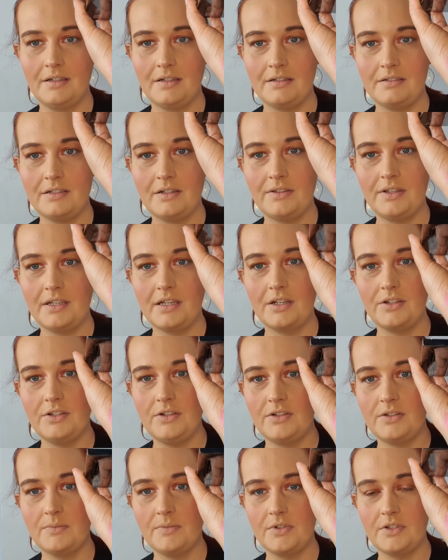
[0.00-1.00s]
Don't think I'd
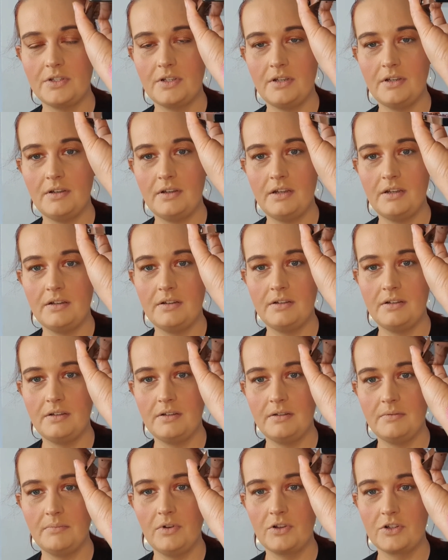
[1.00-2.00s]
use them as a
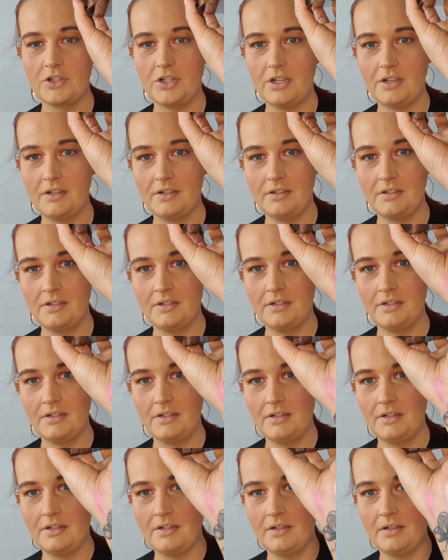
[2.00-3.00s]
blusher.
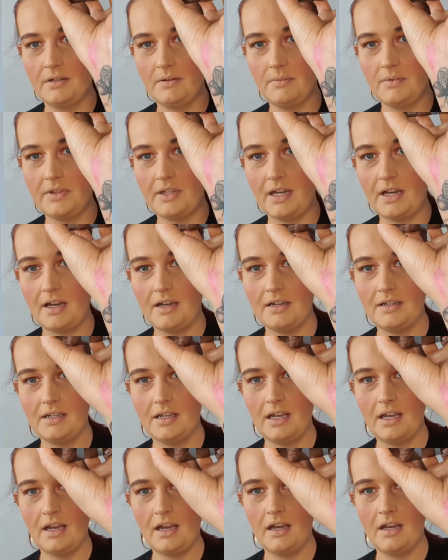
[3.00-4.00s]
That,
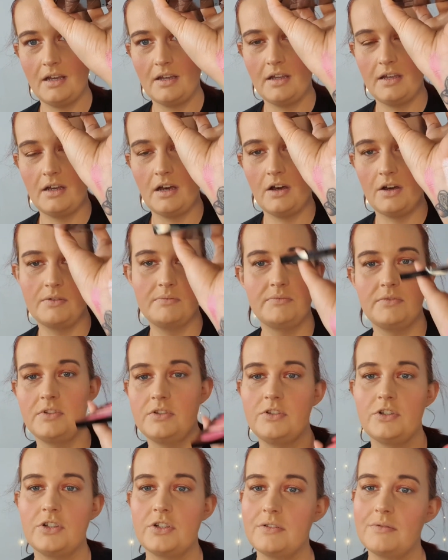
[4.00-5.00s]
oh,
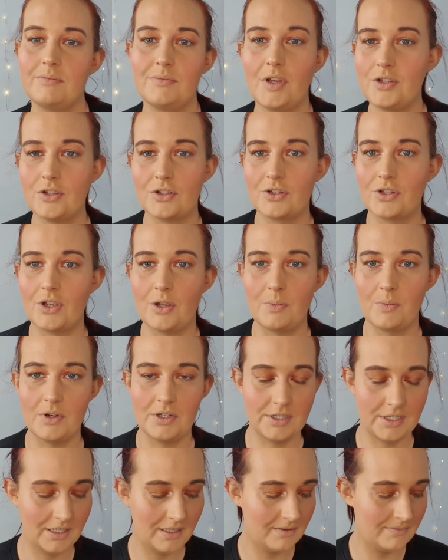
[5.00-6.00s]
they're just so
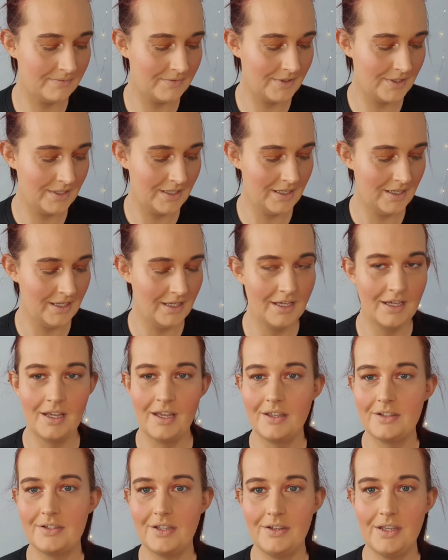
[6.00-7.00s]
pretty.
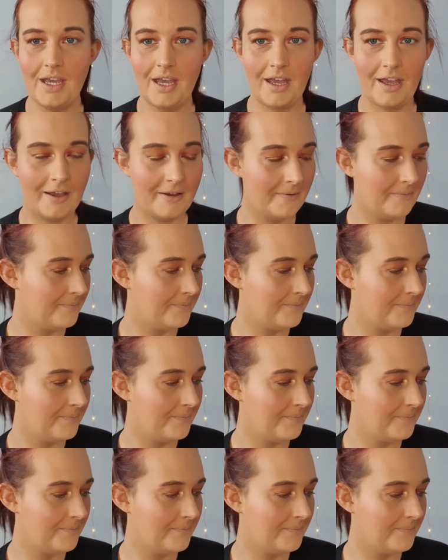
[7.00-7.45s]
So yeah,